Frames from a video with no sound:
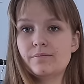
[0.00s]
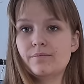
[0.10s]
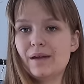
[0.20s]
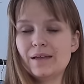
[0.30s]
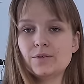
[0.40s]

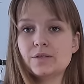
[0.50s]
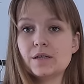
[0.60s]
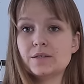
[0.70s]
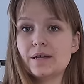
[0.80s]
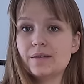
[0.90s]
band you tie
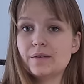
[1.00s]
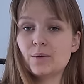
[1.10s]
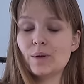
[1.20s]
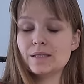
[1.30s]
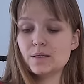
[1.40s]
together in
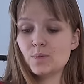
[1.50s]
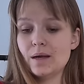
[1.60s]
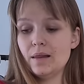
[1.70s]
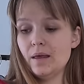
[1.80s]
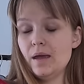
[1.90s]
the waist as
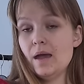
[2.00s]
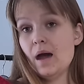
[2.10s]
well.